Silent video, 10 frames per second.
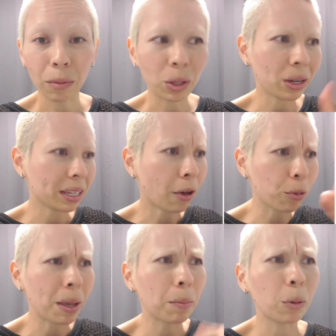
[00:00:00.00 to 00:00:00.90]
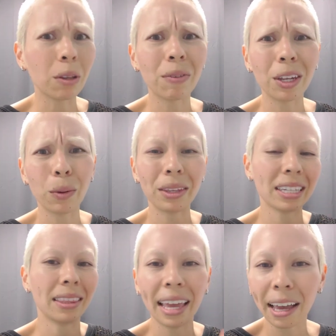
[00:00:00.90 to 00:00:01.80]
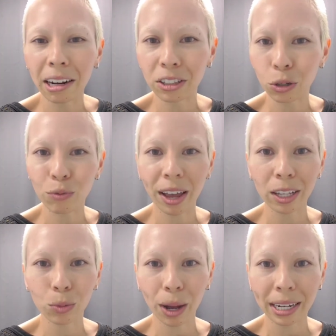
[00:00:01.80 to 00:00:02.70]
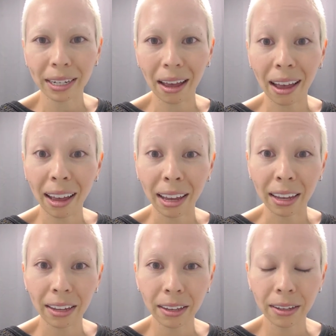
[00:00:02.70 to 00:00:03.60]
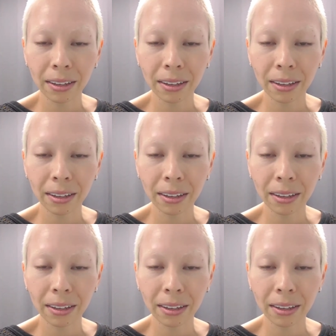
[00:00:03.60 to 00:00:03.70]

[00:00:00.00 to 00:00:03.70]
We look at the other people in the video and they said, they got it so fast, why didn't I?